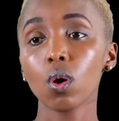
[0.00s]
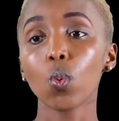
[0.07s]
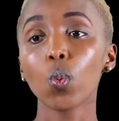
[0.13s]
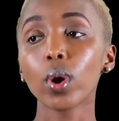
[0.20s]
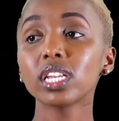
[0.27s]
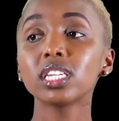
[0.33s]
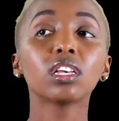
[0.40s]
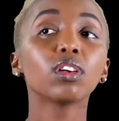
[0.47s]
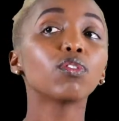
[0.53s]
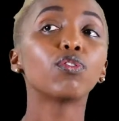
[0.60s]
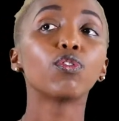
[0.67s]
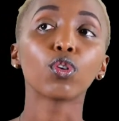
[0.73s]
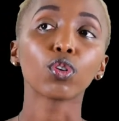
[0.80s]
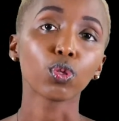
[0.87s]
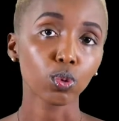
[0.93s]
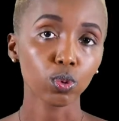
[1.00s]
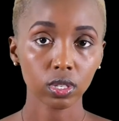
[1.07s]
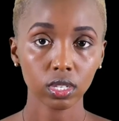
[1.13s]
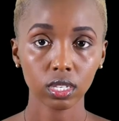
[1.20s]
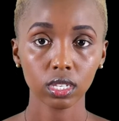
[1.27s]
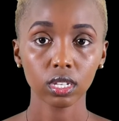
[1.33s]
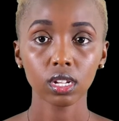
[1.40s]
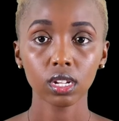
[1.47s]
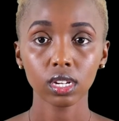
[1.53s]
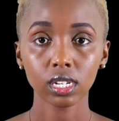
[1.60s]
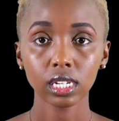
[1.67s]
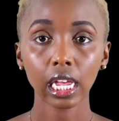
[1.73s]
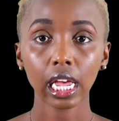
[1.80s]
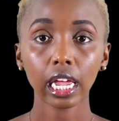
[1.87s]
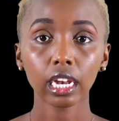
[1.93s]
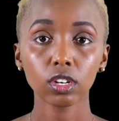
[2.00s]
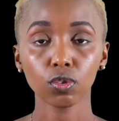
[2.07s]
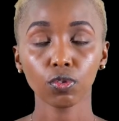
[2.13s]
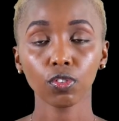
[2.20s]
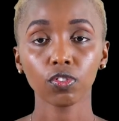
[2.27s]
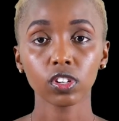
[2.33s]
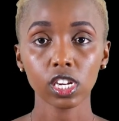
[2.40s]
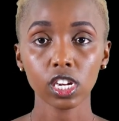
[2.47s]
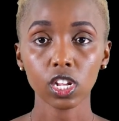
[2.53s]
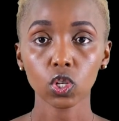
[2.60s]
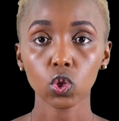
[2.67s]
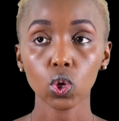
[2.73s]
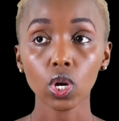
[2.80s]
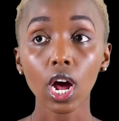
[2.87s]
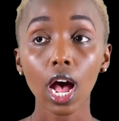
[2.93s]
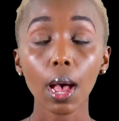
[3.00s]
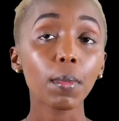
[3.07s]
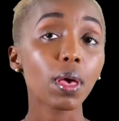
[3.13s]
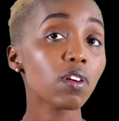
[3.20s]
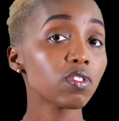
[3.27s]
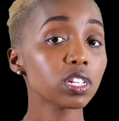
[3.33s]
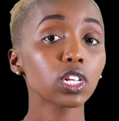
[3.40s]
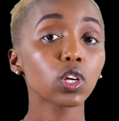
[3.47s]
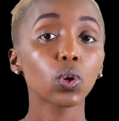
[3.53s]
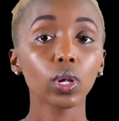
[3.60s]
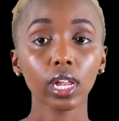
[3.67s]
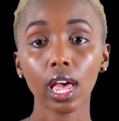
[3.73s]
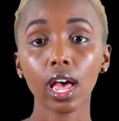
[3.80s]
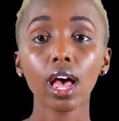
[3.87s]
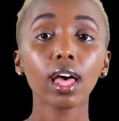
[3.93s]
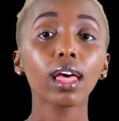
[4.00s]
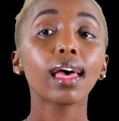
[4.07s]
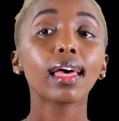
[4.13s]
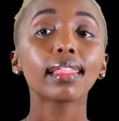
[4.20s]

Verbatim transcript: waiting for those 10 to 15 years to come, every single year